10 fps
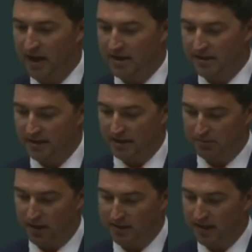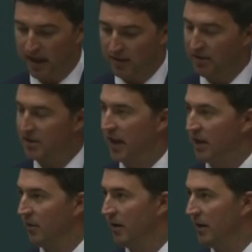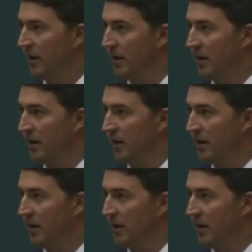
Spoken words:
6 months later in January